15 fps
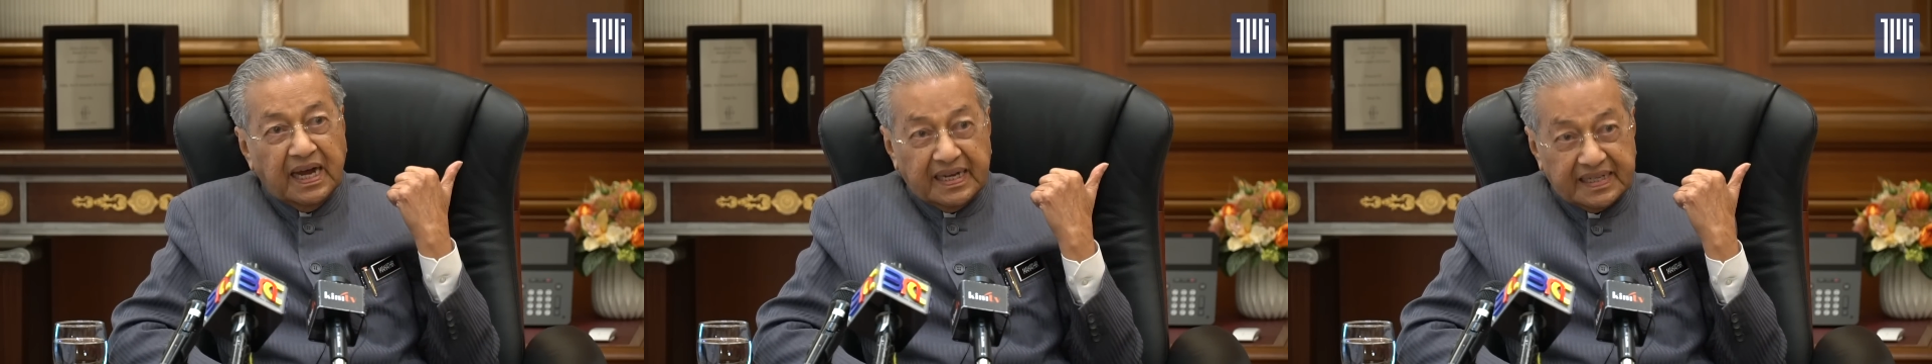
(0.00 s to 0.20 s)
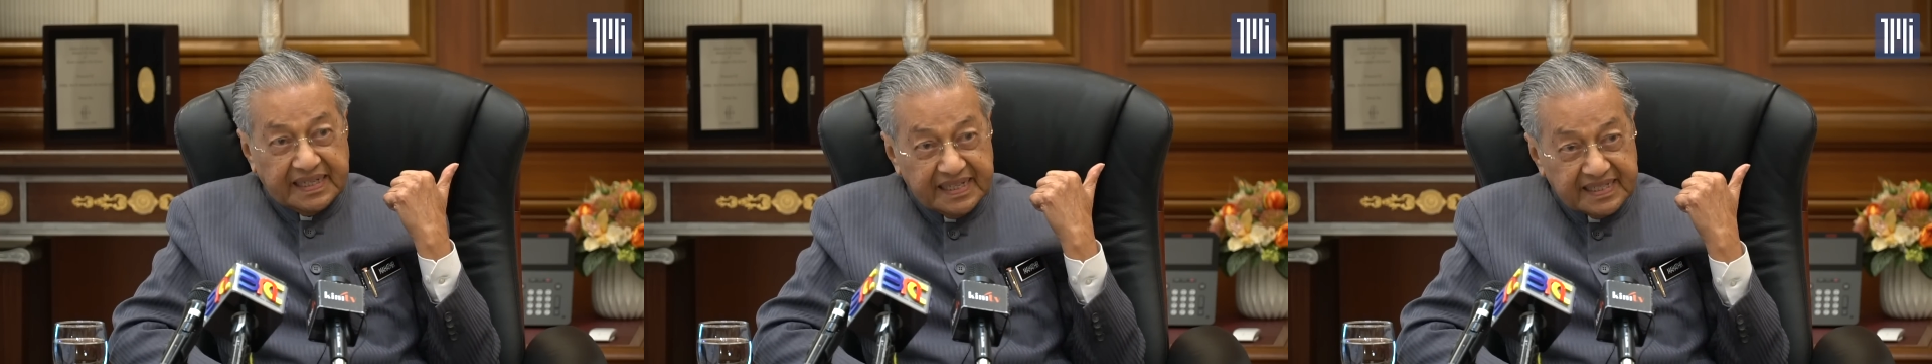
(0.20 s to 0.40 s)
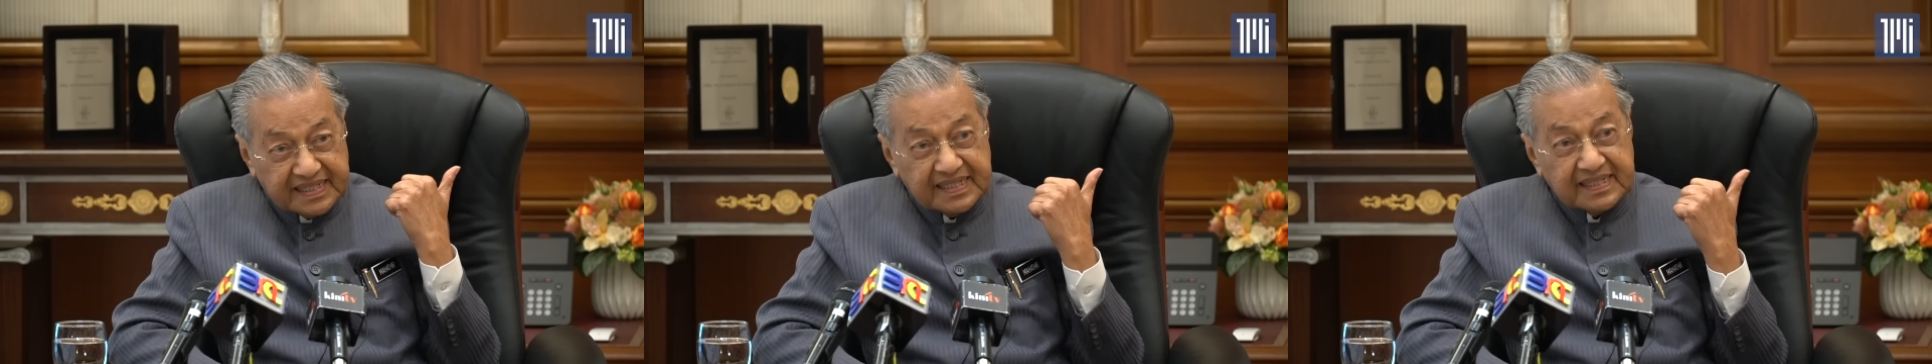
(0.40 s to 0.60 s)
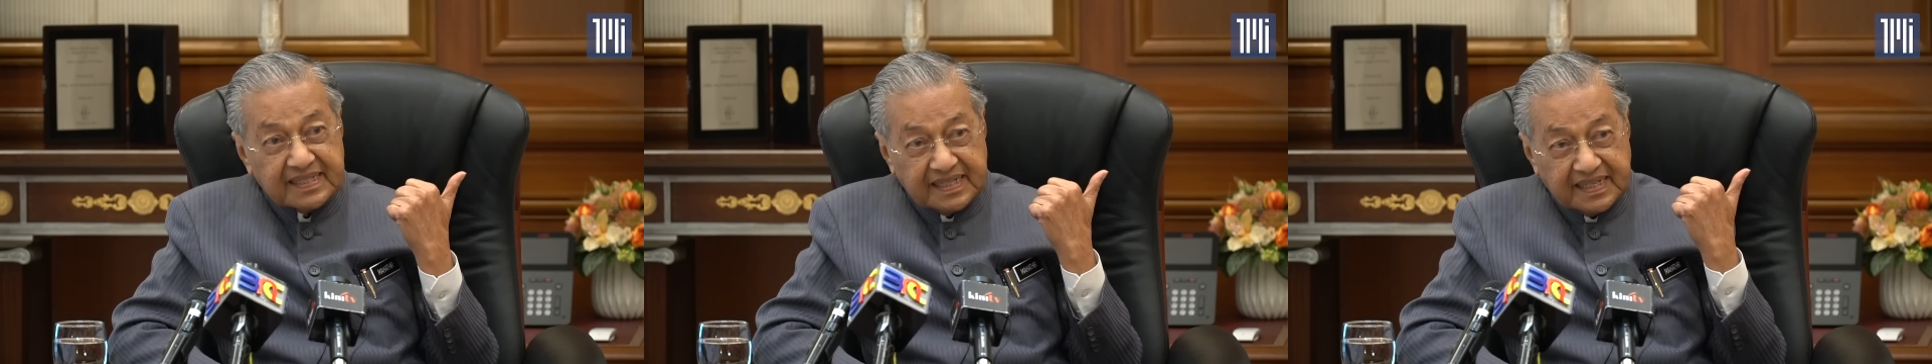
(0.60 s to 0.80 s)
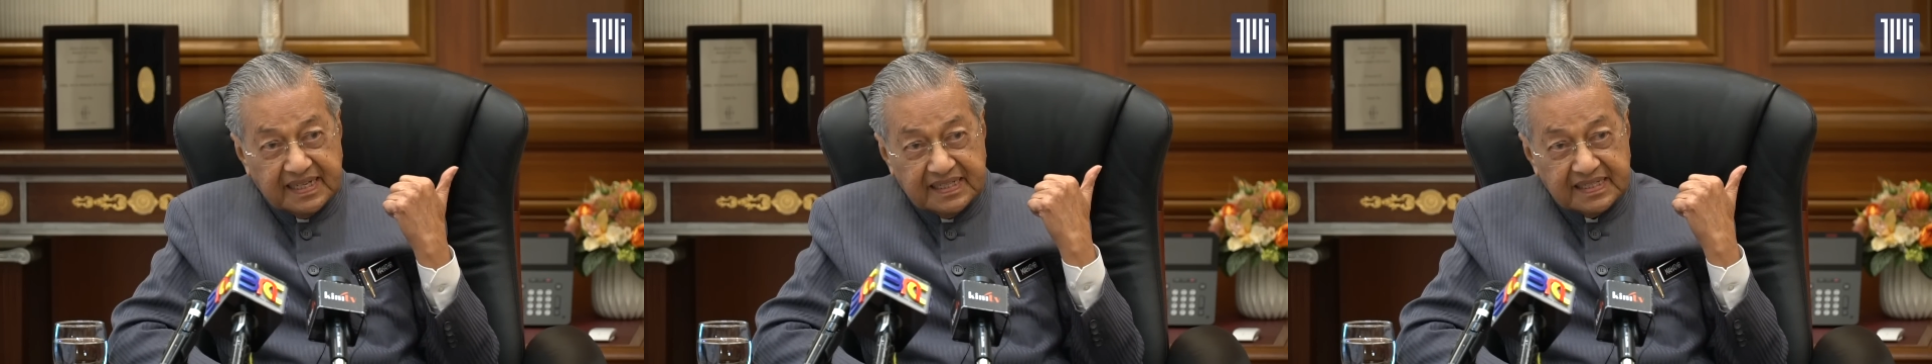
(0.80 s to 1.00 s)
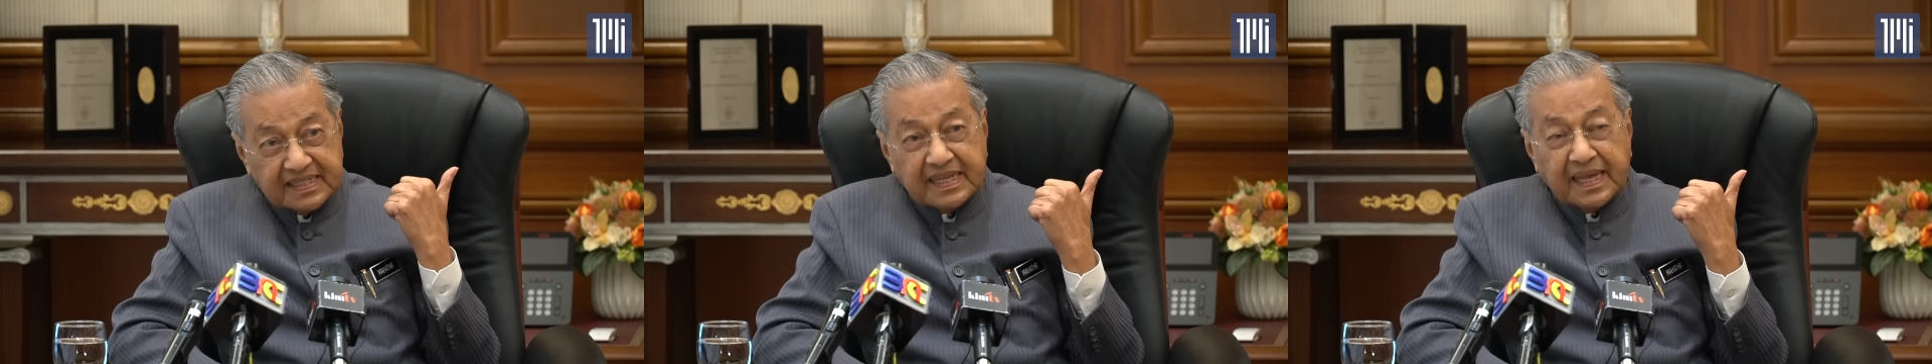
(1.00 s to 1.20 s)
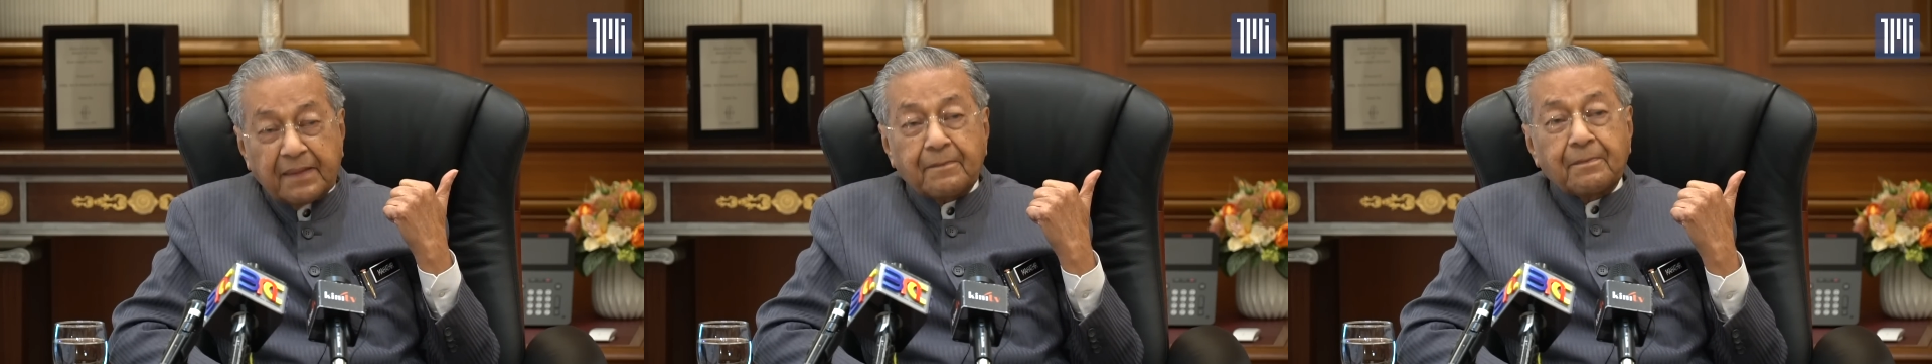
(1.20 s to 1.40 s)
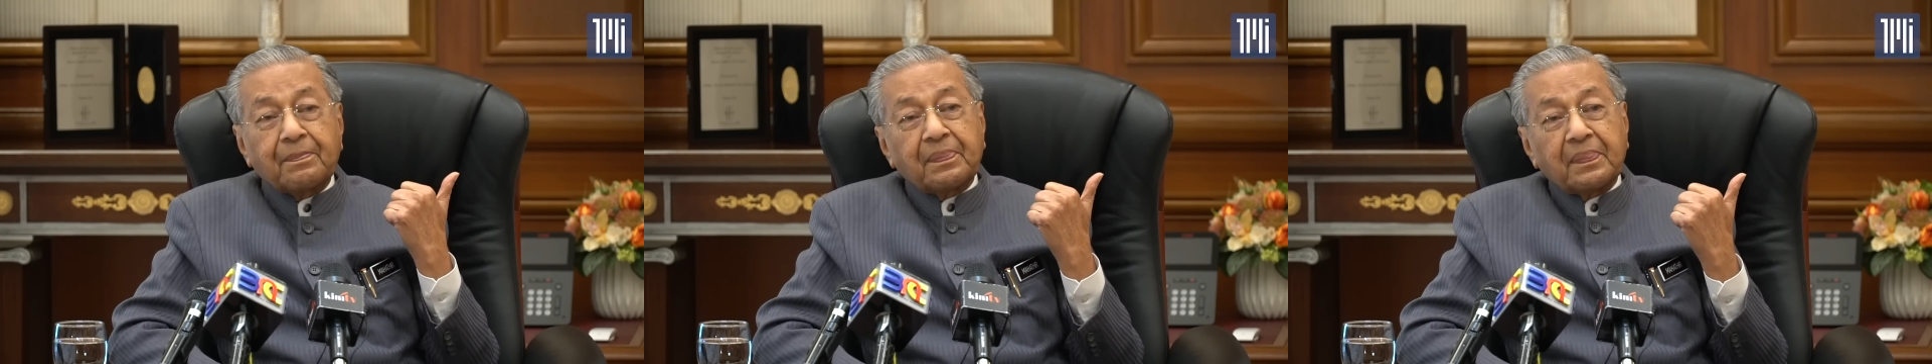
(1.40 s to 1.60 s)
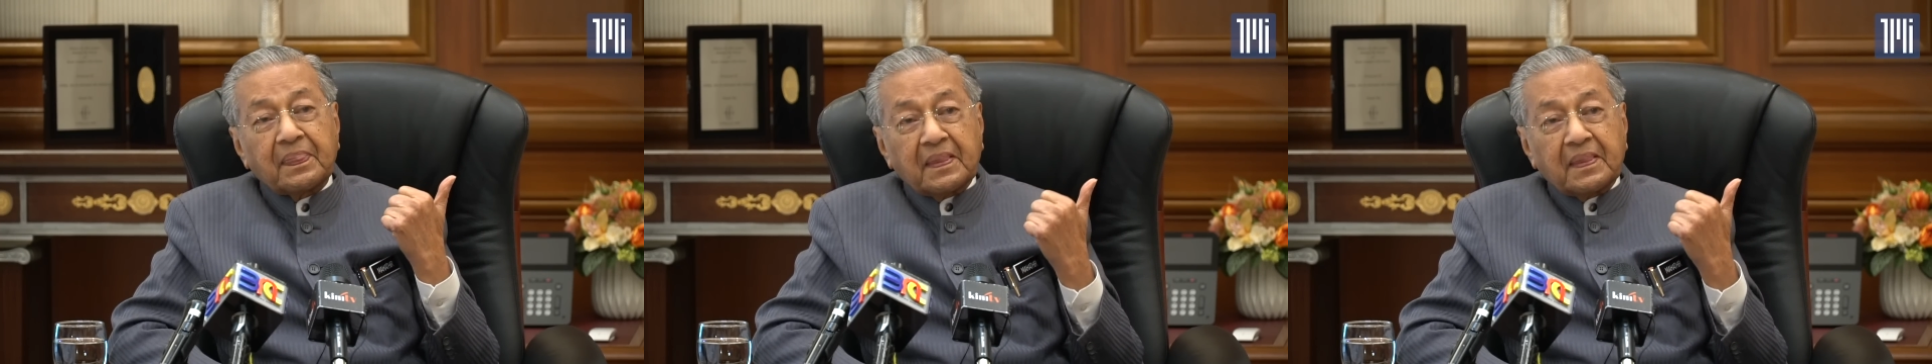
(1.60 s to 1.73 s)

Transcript: are cases against them.